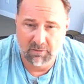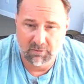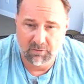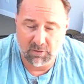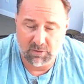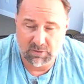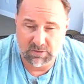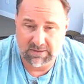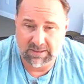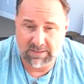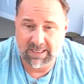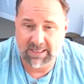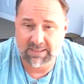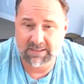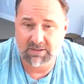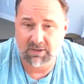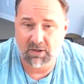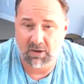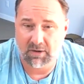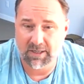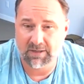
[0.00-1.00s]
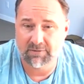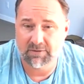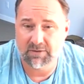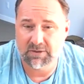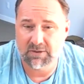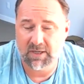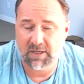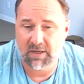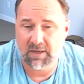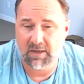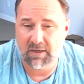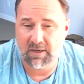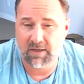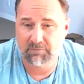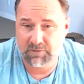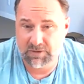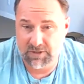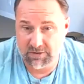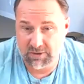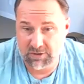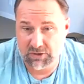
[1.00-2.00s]
Those links are in the um,
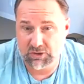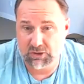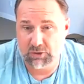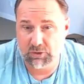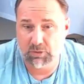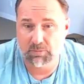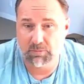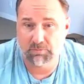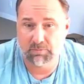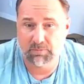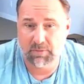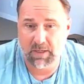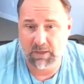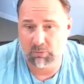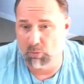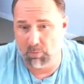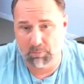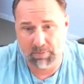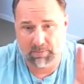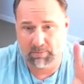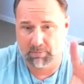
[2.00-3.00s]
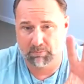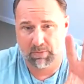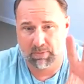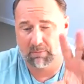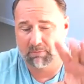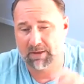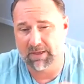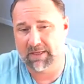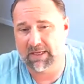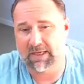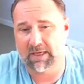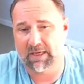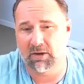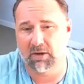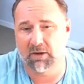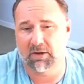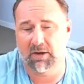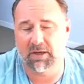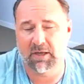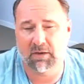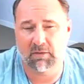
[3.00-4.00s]
to the Zoom. It won't be public
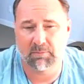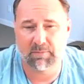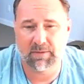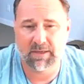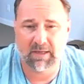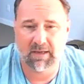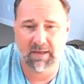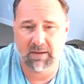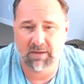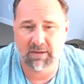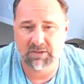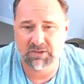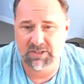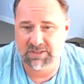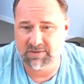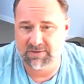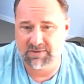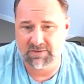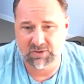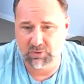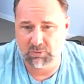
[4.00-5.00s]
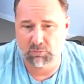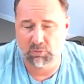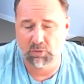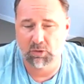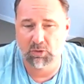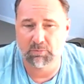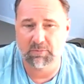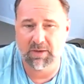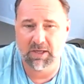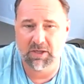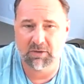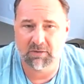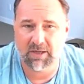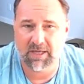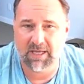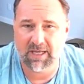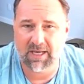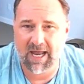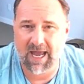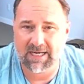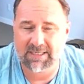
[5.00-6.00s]
here. It'll be uh, just a Zoom room that you can
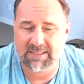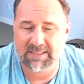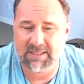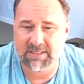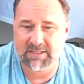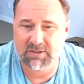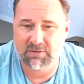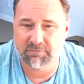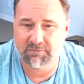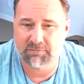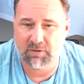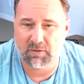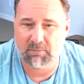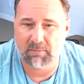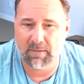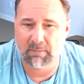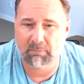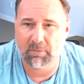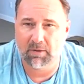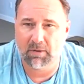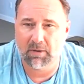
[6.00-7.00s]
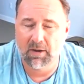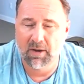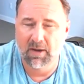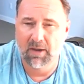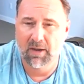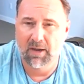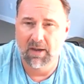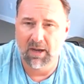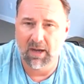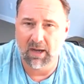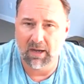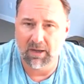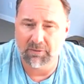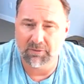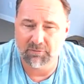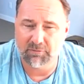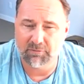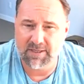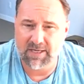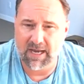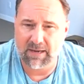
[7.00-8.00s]
get access to if you're a member uh,
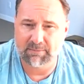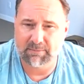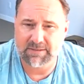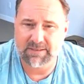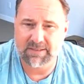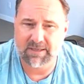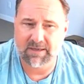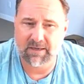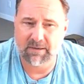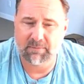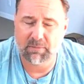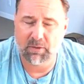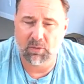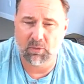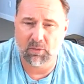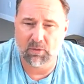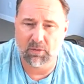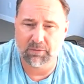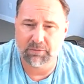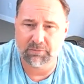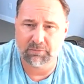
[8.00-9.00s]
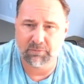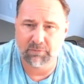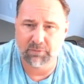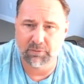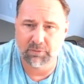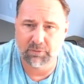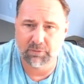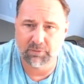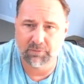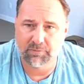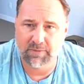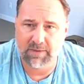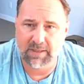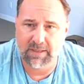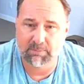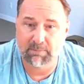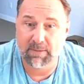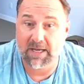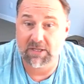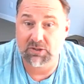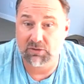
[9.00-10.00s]
through the Diamonds Hub or through the
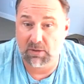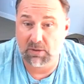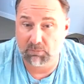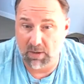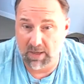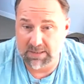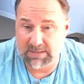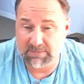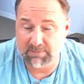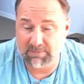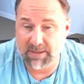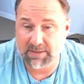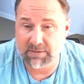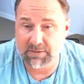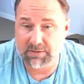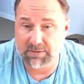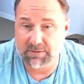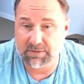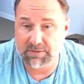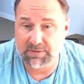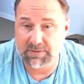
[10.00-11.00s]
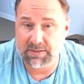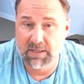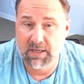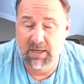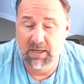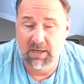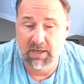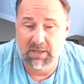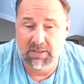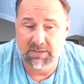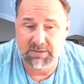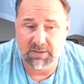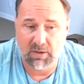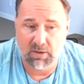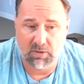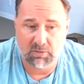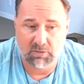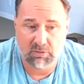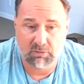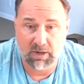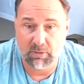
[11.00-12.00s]
Patreon prospectors.
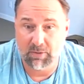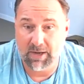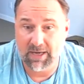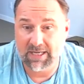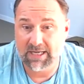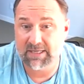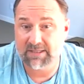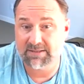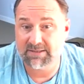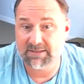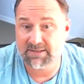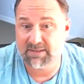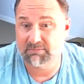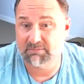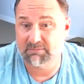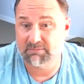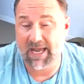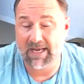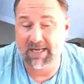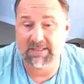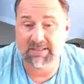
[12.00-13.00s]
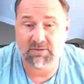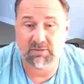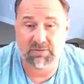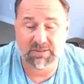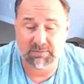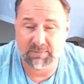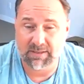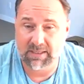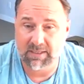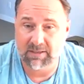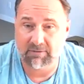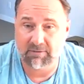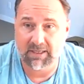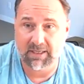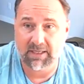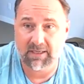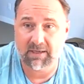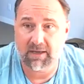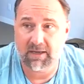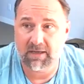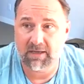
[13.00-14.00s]
So great way to get some guidance or some
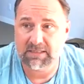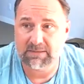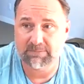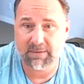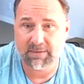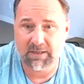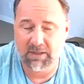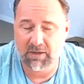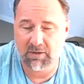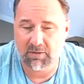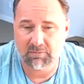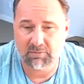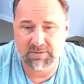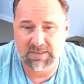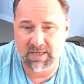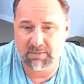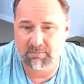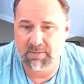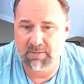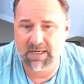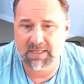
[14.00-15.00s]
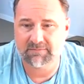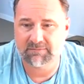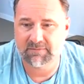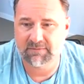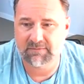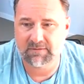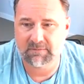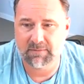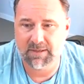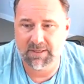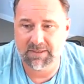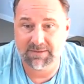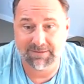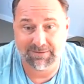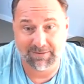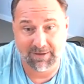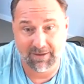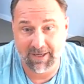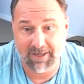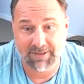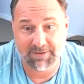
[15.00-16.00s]
healing. Uh, spend you know 10 minutes, 15 minutes.
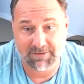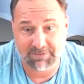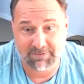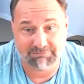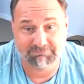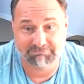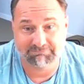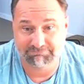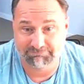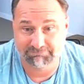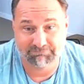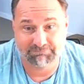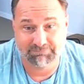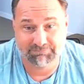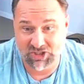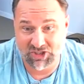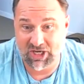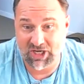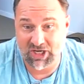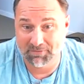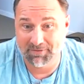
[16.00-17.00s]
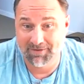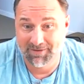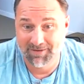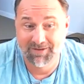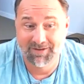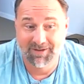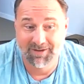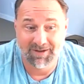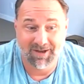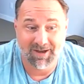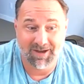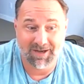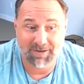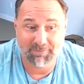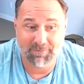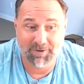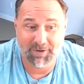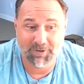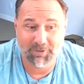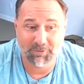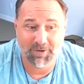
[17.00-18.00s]
It's cheap uh,
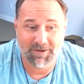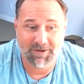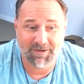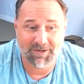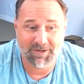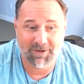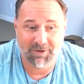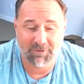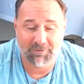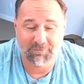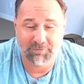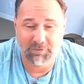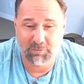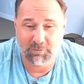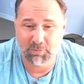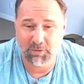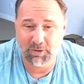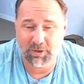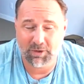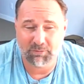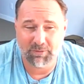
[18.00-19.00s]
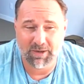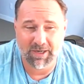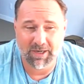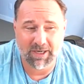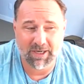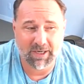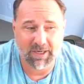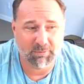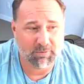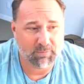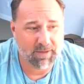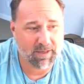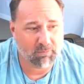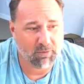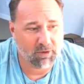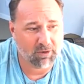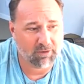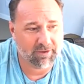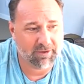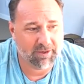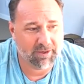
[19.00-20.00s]
compared to what you know if you're booking a reading with me at
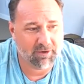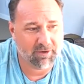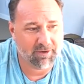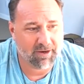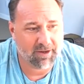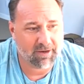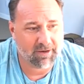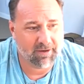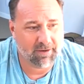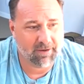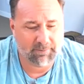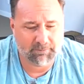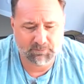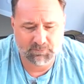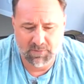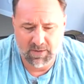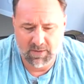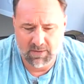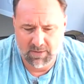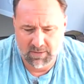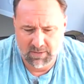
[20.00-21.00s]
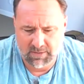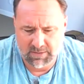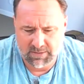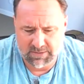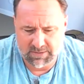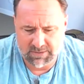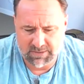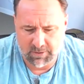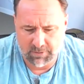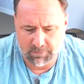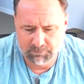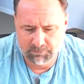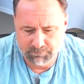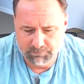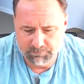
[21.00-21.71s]
marclainhart.com. So